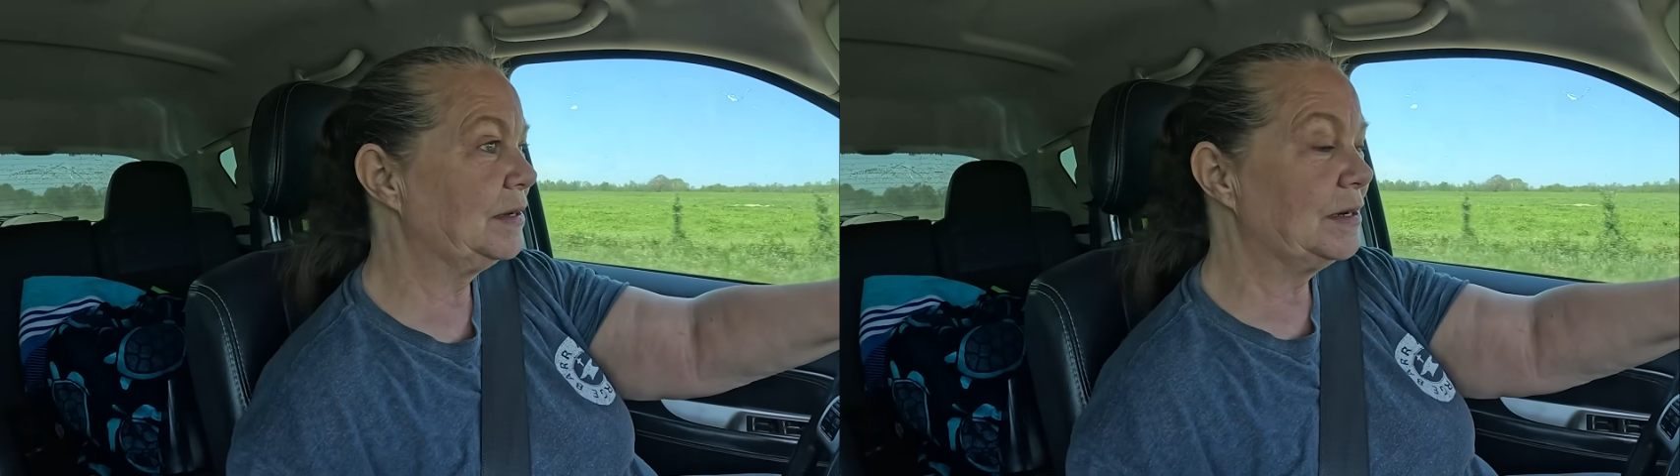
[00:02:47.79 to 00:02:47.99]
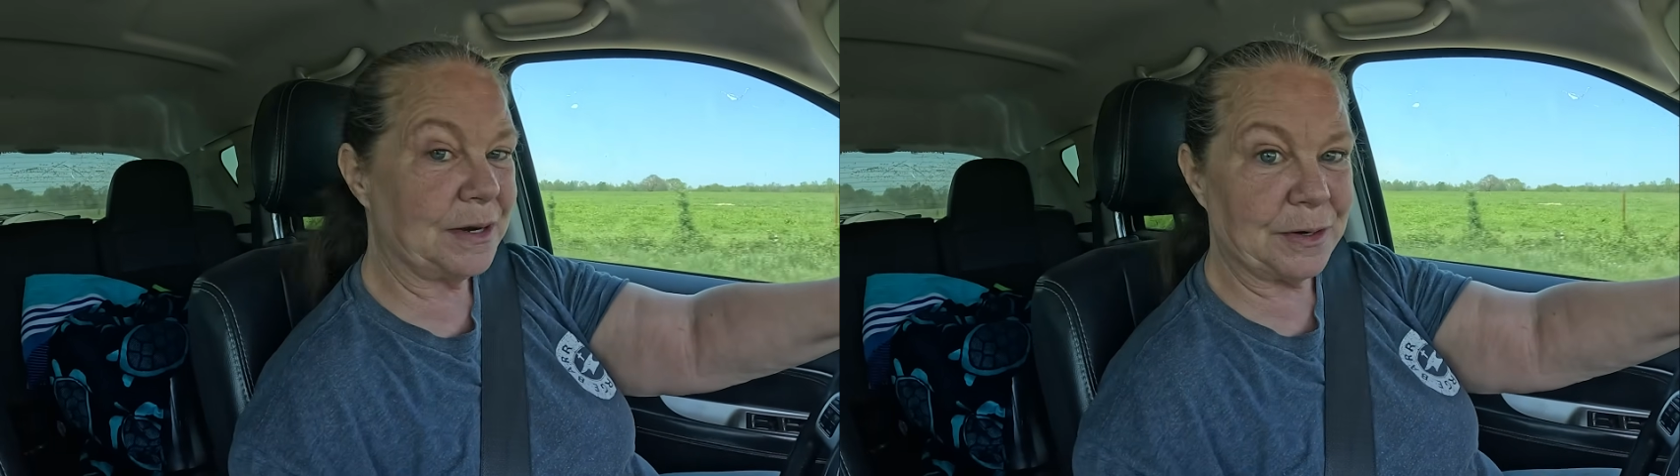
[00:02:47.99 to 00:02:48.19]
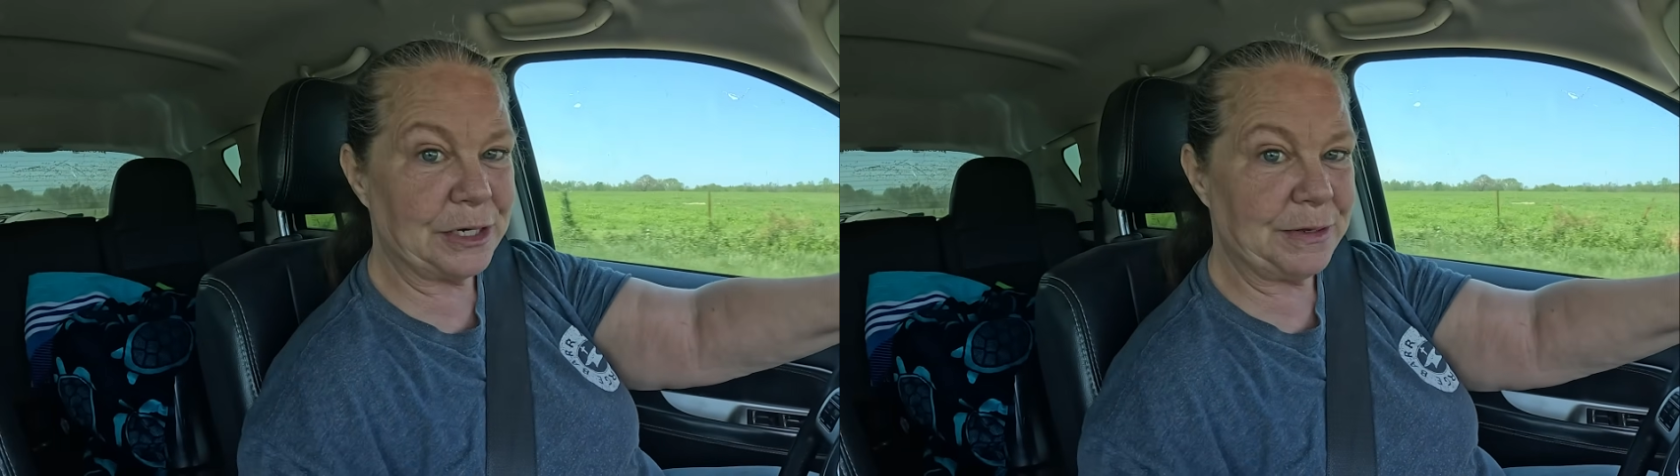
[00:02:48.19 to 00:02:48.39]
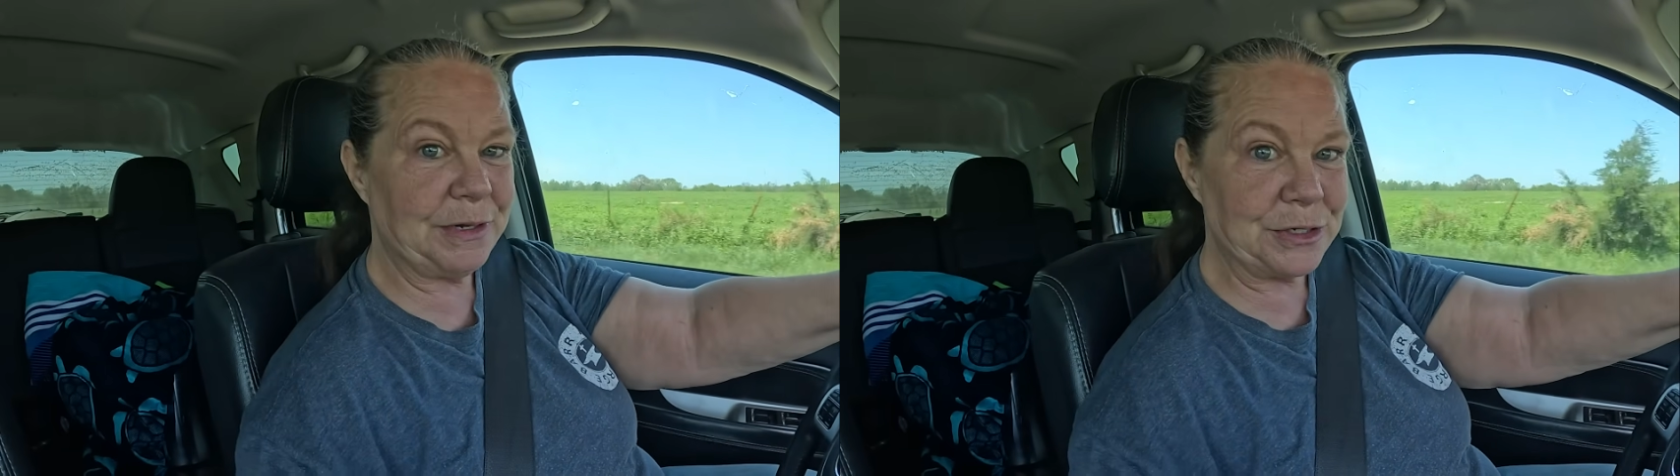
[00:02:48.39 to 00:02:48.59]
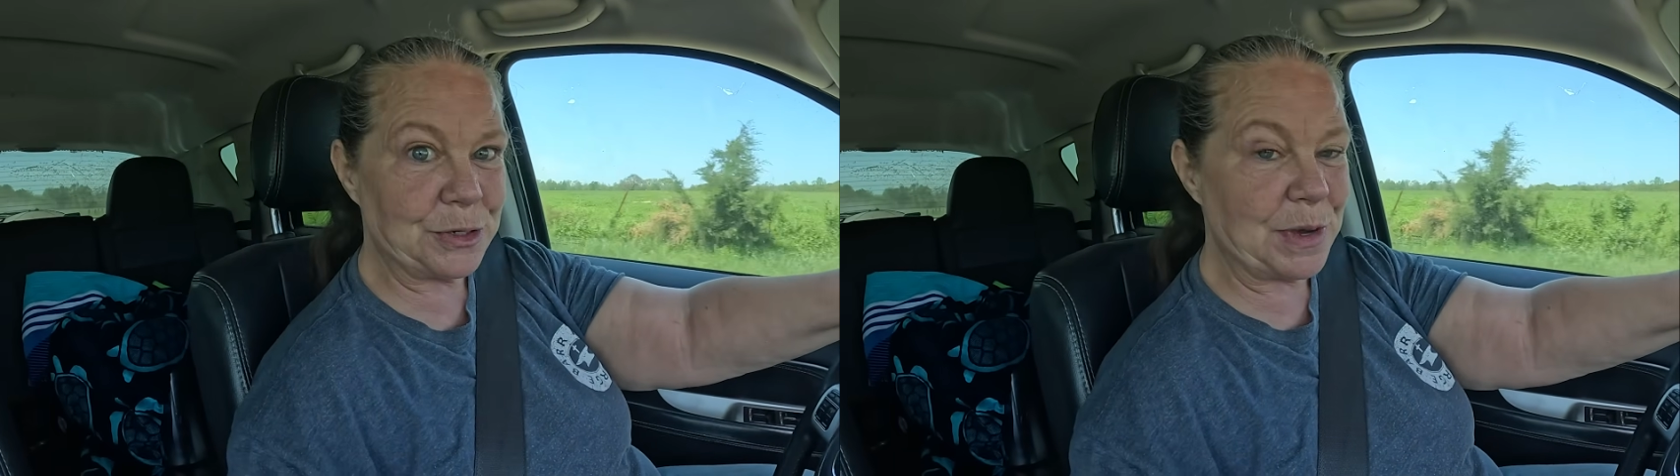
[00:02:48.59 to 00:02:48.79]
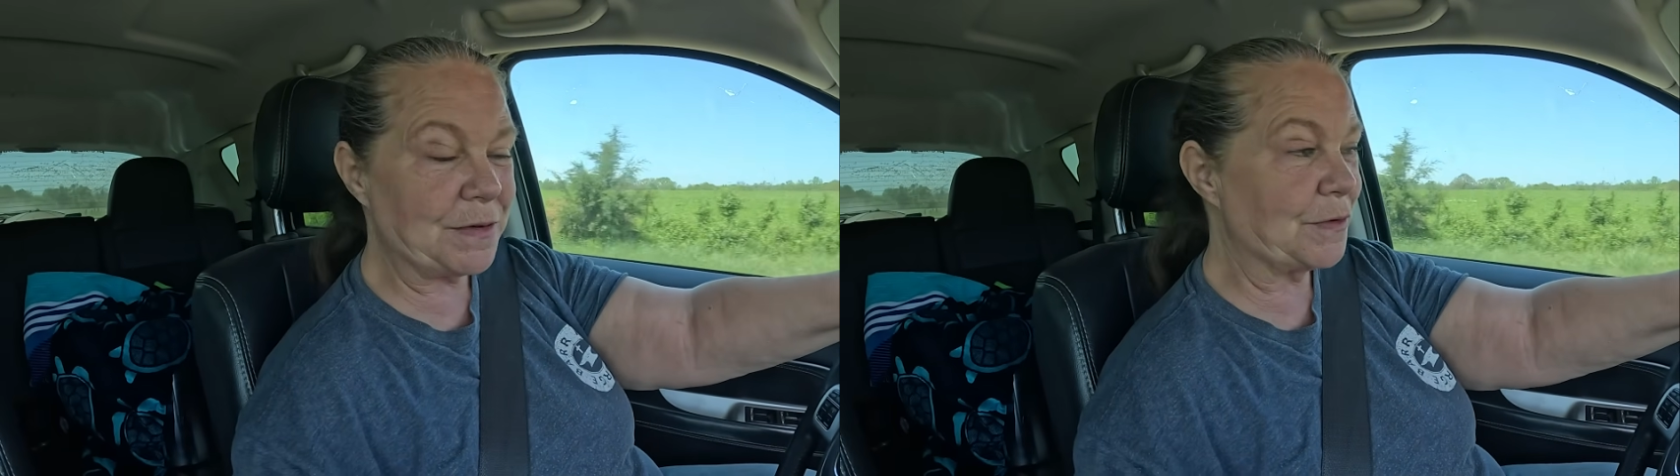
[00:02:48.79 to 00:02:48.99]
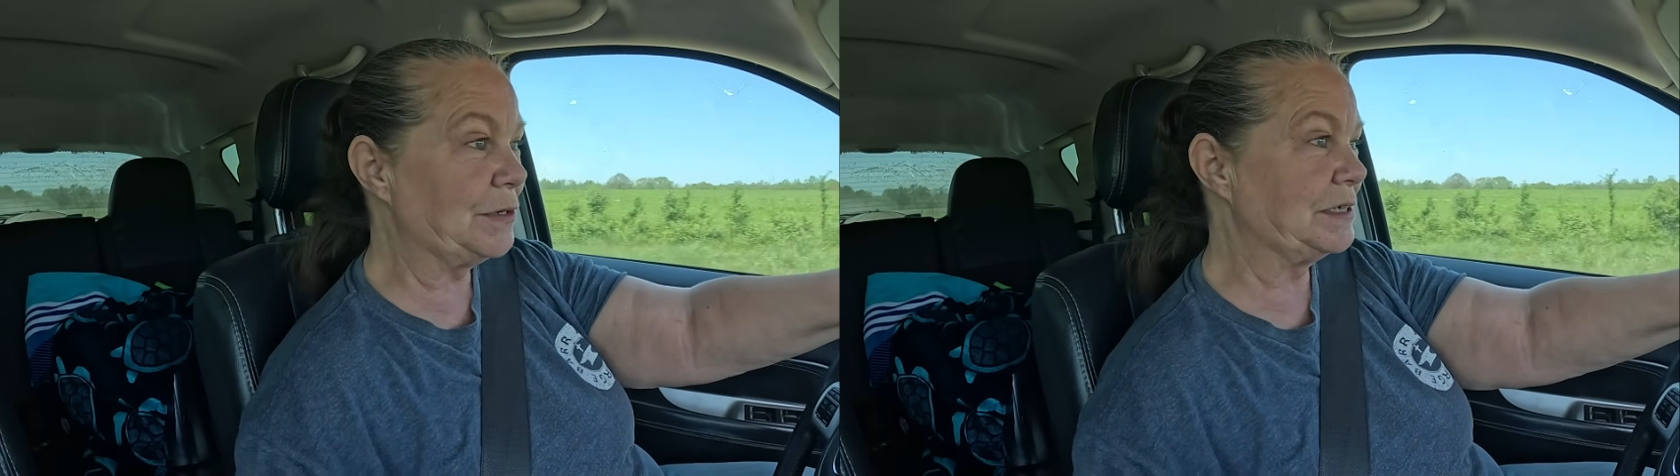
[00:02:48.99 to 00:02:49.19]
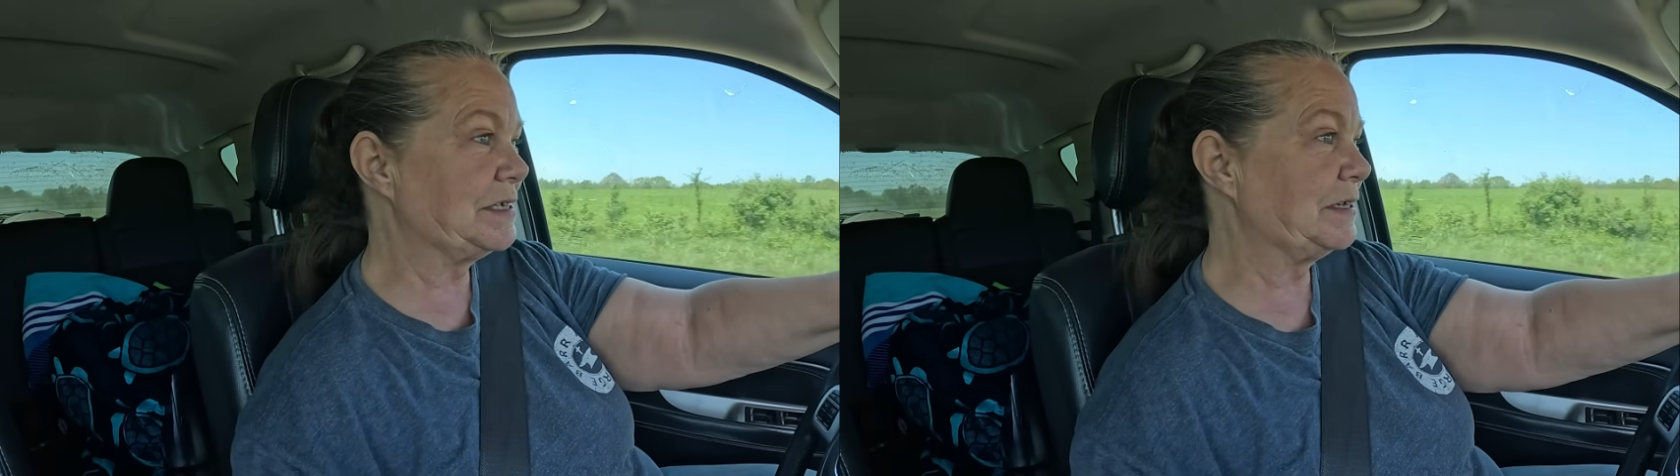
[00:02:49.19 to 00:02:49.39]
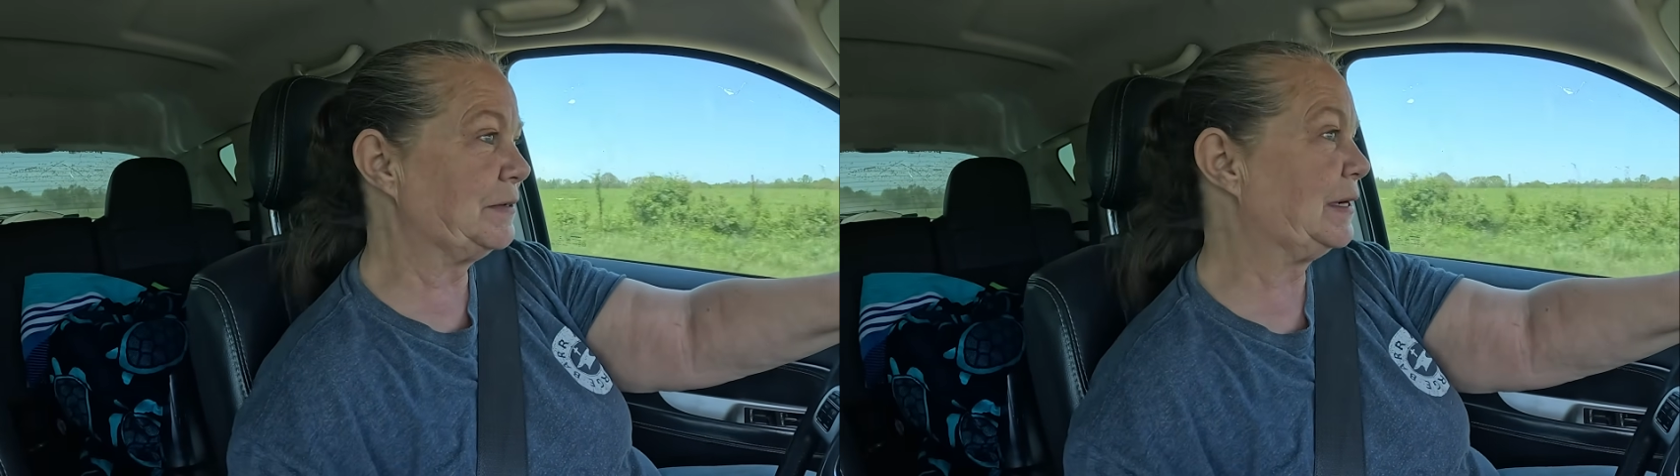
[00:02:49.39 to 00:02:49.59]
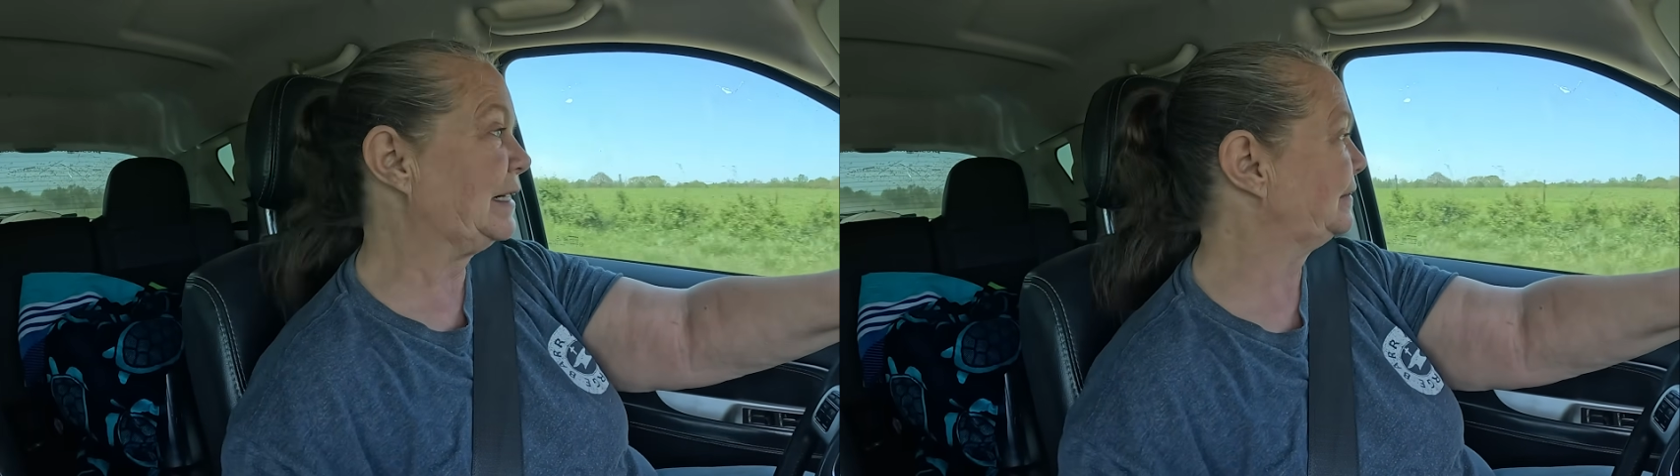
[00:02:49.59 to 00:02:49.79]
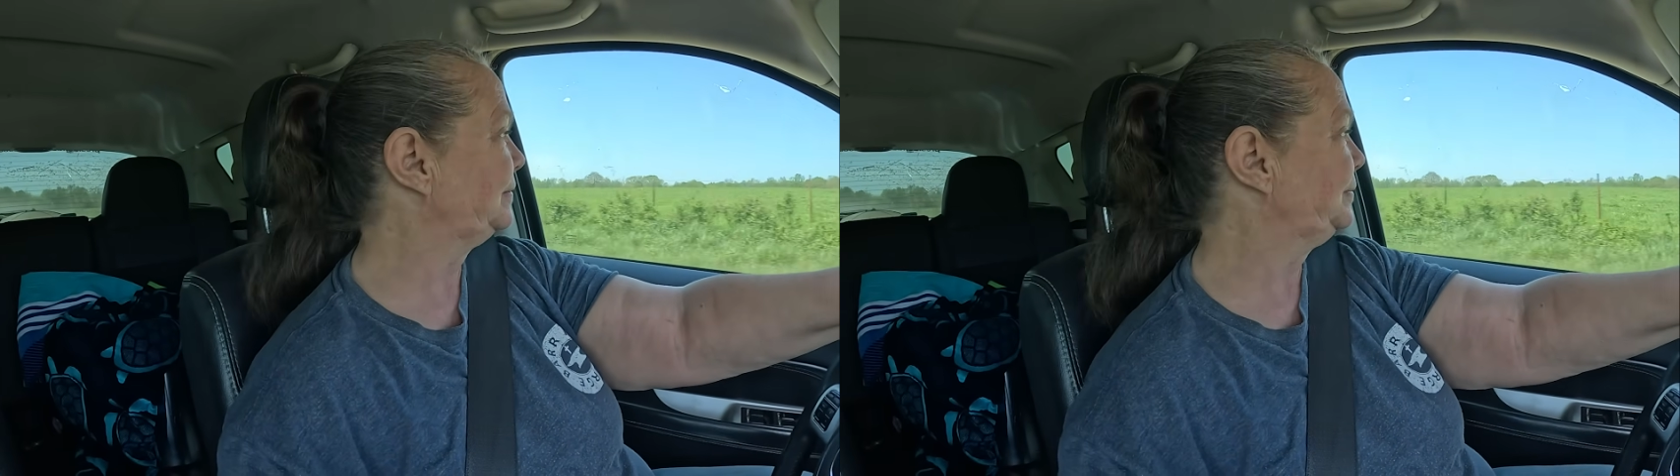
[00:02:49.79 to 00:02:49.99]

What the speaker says: I run into him every once in a while.